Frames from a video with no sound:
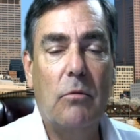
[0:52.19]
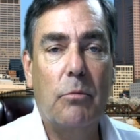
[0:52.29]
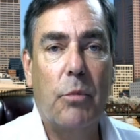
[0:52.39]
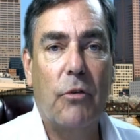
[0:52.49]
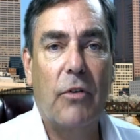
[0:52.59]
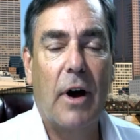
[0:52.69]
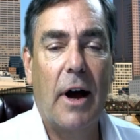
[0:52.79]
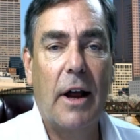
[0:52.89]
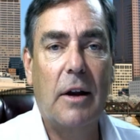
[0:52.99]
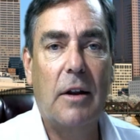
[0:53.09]

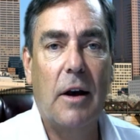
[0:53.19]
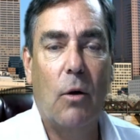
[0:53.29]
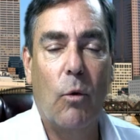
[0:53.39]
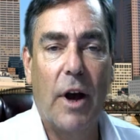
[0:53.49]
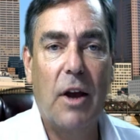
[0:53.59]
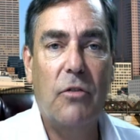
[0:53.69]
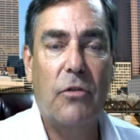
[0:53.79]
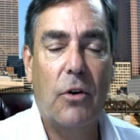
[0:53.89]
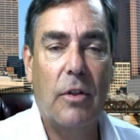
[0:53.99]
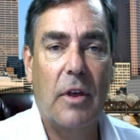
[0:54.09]
provide a way
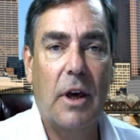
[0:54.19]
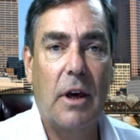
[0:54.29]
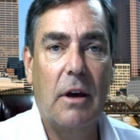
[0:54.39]
for the